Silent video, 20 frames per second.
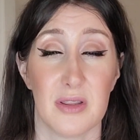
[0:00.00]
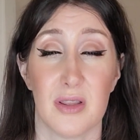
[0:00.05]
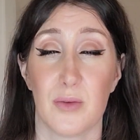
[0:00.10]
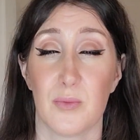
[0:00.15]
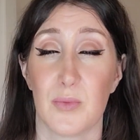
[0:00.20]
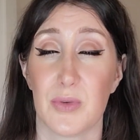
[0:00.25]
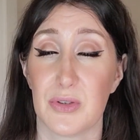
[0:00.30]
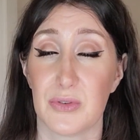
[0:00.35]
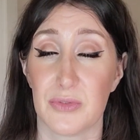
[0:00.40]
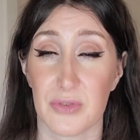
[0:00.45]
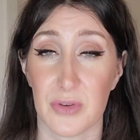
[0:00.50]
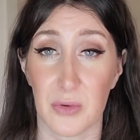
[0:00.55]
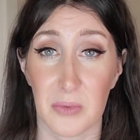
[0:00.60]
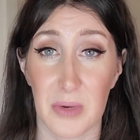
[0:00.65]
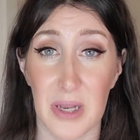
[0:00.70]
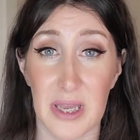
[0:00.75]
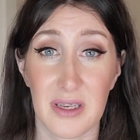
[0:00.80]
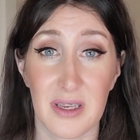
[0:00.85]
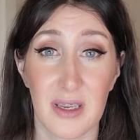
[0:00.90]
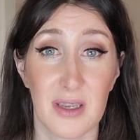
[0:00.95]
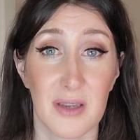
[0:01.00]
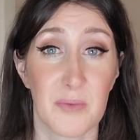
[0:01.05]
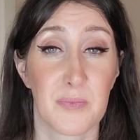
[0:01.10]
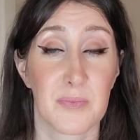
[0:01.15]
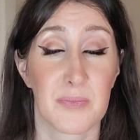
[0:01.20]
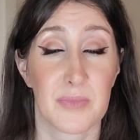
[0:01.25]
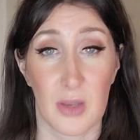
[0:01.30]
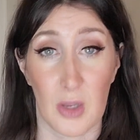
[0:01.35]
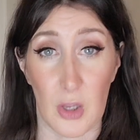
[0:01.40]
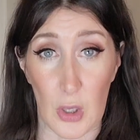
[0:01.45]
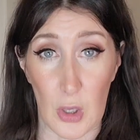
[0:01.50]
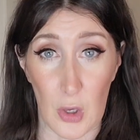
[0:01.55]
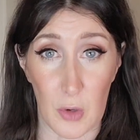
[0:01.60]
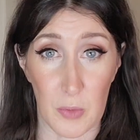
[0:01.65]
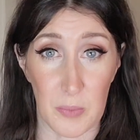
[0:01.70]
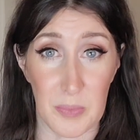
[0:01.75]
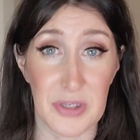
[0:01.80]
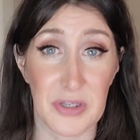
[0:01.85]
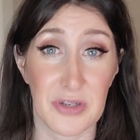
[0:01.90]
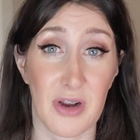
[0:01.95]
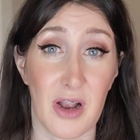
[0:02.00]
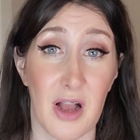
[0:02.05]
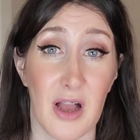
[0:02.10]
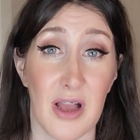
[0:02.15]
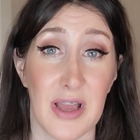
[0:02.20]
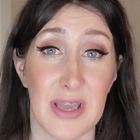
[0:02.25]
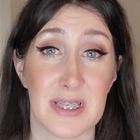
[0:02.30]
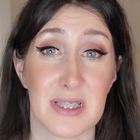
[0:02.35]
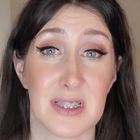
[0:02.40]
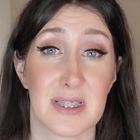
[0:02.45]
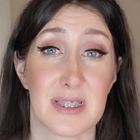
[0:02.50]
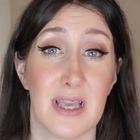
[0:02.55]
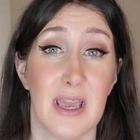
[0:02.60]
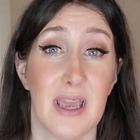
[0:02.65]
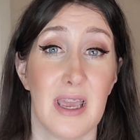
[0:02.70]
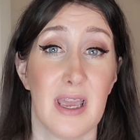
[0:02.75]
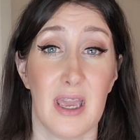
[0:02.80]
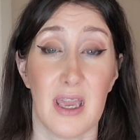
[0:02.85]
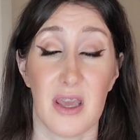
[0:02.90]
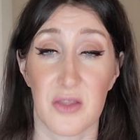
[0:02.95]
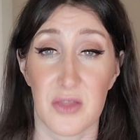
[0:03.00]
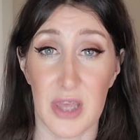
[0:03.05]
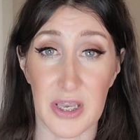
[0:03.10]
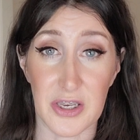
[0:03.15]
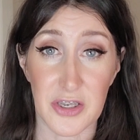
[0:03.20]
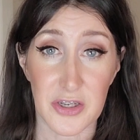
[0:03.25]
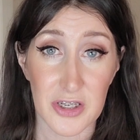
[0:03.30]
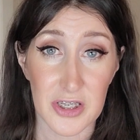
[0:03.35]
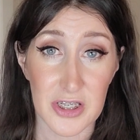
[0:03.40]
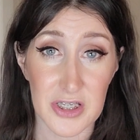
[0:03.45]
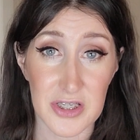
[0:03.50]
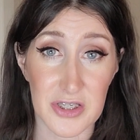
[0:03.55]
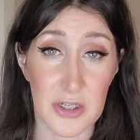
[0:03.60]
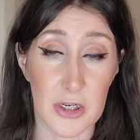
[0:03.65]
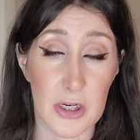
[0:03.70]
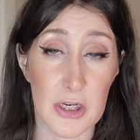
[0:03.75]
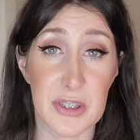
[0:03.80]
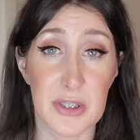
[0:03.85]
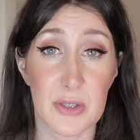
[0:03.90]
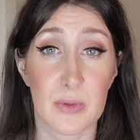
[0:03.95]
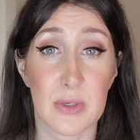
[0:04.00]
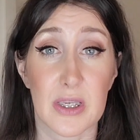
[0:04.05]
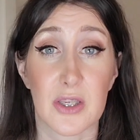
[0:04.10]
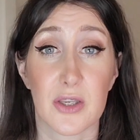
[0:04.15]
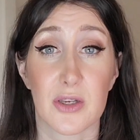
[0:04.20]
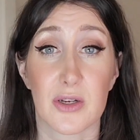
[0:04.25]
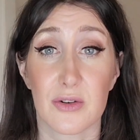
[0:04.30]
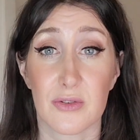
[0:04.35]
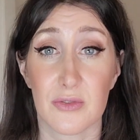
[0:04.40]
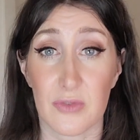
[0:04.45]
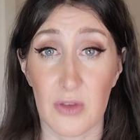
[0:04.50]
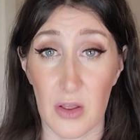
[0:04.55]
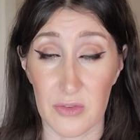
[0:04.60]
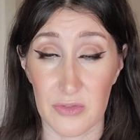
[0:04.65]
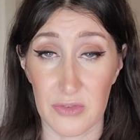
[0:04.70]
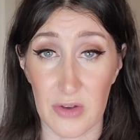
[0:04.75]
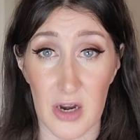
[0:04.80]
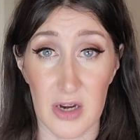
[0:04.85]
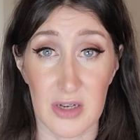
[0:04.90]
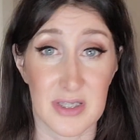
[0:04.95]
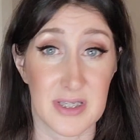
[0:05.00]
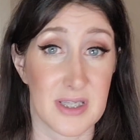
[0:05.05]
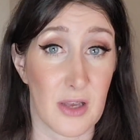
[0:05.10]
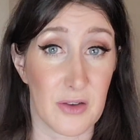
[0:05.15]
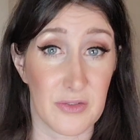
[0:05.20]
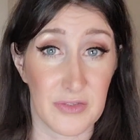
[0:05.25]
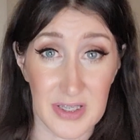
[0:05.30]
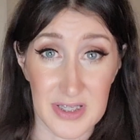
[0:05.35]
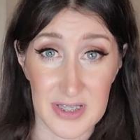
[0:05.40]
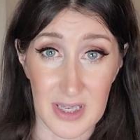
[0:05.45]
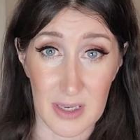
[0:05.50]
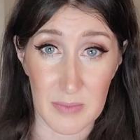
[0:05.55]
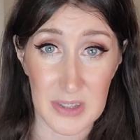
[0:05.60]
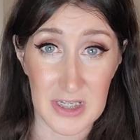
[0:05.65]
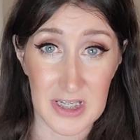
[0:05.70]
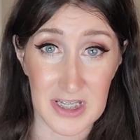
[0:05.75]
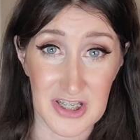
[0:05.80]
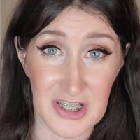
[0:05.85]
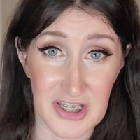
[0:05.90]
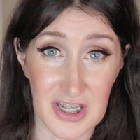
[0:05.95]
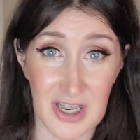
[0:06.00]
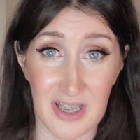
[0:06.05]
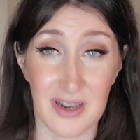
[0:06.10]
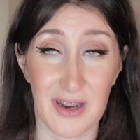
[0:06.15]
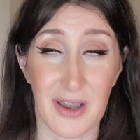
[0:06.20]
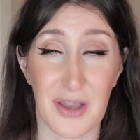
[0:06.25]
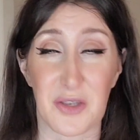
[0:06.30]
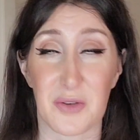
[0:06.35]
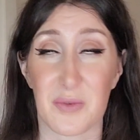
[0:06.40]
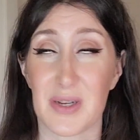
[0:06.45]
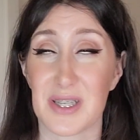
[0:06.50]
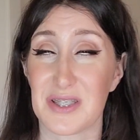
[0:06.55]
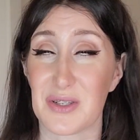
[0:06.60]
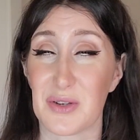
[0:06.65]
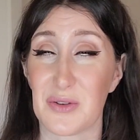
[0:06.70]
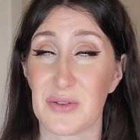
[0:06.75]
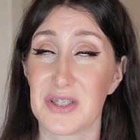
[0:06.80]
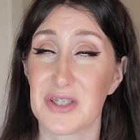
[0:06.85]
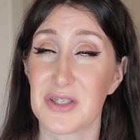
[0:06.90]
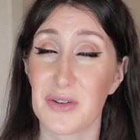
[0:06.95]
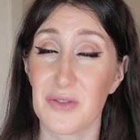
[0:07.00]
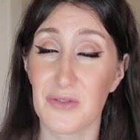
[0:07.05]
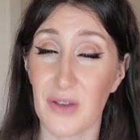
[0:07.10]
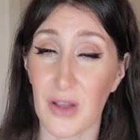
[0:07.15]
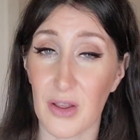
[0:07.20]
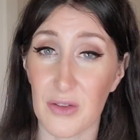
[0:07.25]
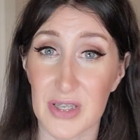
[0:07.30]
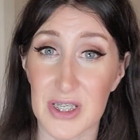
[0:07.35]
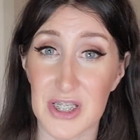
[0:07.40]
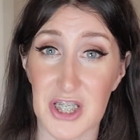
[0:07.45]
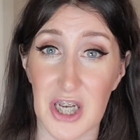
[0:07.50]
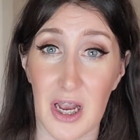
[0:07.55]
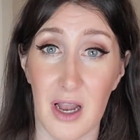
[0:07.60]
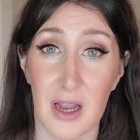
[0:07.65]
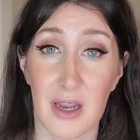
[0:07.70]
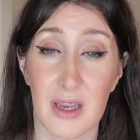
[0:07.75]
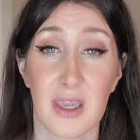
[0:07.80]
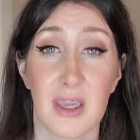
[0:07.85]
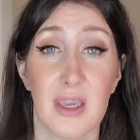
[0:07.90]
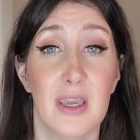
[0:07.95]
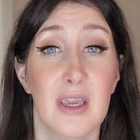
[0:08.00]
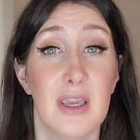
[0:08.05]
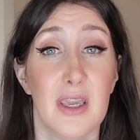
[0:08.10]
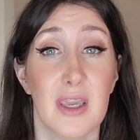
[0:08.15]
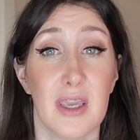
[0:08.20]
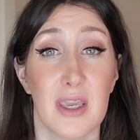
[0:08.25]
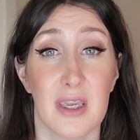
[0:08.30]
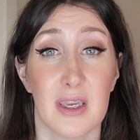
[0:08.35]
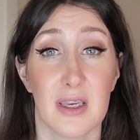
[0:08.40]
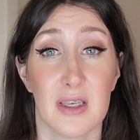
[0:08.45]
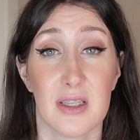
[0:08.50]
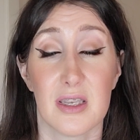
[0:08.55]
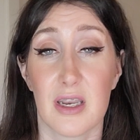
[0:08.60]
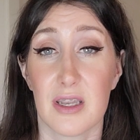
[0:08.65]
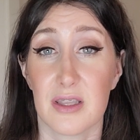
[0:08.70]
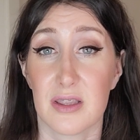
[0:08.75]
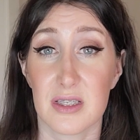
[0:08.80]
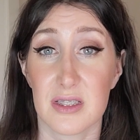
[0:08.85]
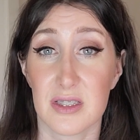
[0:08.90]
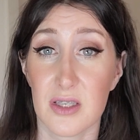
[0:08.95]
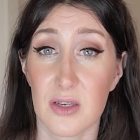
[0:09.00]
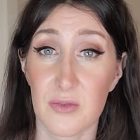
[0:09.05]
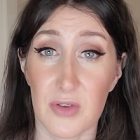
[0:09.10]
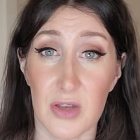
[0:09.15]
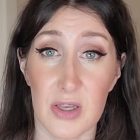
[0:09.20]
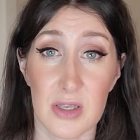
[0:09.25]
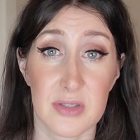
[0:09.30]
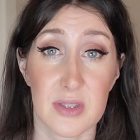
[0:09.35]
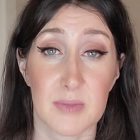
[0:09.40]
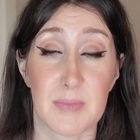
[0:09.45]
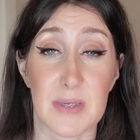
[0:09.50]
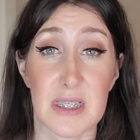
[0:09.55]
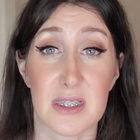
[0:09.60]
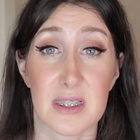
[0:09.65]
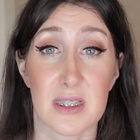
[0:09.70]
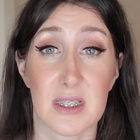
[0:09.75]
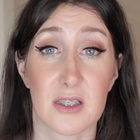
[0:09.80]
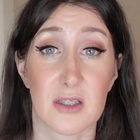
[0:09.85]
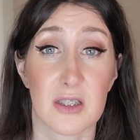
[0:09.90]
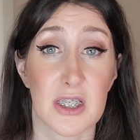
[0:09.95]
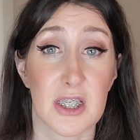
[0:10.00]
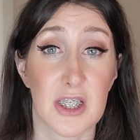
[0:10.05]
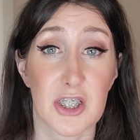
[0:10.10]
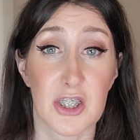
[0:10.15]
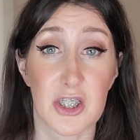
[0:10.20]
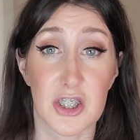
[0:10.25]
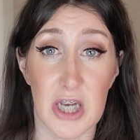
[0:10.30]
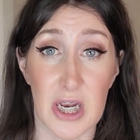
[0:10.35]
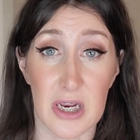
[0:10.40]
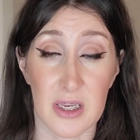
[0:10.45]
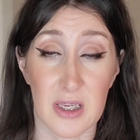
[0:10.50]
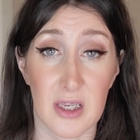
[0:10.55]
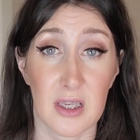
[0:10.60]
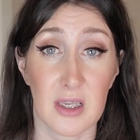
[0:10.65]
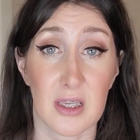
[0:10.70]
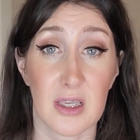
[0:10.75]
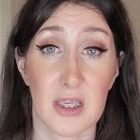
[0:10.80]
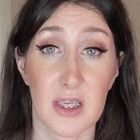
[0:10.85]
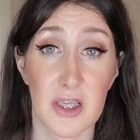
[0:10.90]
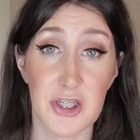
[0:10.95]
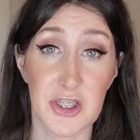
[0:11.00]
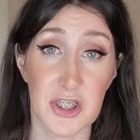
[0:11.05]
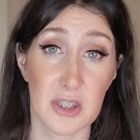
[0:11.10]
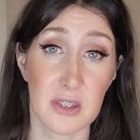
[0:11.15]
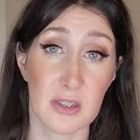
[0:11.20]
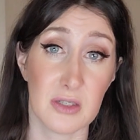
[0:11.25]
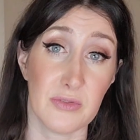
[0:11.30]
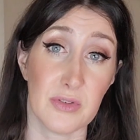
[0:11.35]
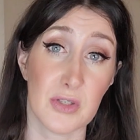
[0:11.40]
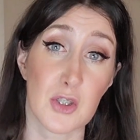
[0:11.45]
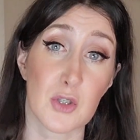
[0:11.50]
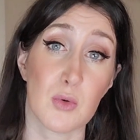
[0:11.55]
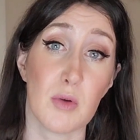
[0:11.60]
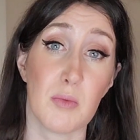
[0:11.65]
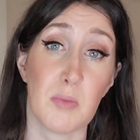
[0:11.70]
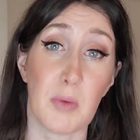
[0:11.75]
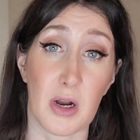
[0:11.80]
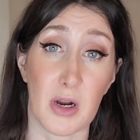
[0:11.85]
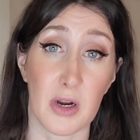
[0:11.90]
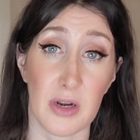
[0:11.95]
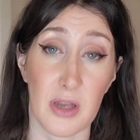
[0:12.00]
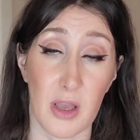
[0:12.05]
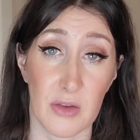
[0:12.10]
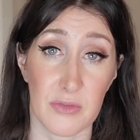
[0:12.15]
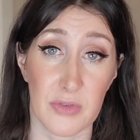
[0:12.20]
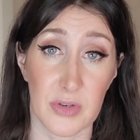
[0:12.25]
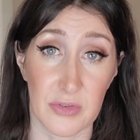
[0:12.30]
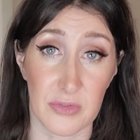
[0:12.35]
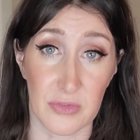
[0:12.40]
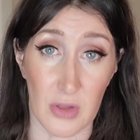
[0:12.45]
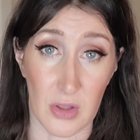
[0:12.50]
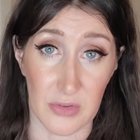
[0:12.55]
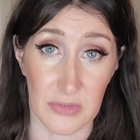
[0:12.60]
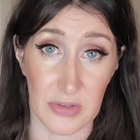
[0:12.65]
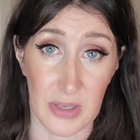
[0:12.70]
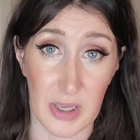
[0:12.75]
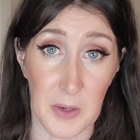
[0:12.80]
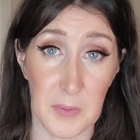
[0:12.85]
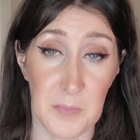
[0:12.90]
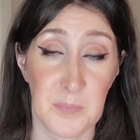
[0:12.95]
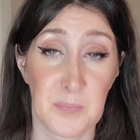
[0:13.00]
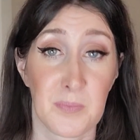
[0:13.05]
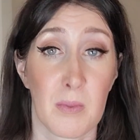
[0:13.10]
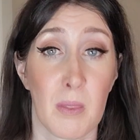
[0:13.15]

Then when you feel ready, open your eyes, and then you're going to start doing your vulvar self-examination, otherwise known as your vulva check. And this involves basically checking each individual part of your vulva.